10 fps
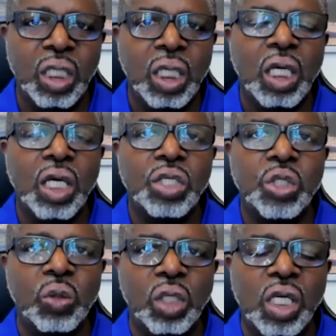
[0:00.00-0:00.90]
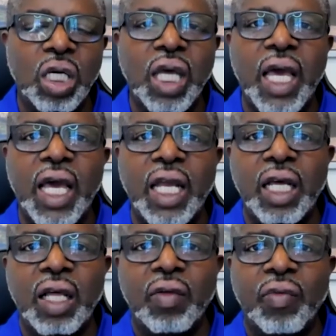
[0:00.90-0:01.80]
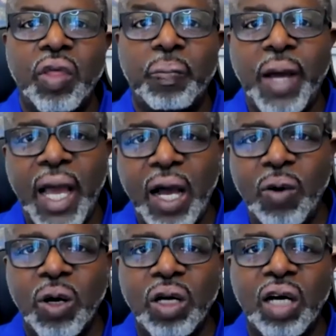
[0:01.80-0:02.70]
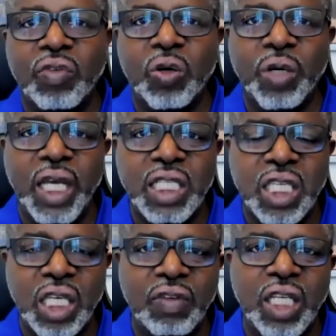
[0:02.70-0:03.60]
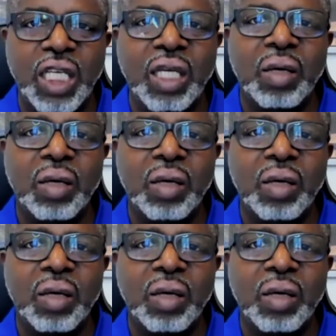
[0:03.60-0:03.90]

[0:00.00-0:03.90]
is you look at the power of creativity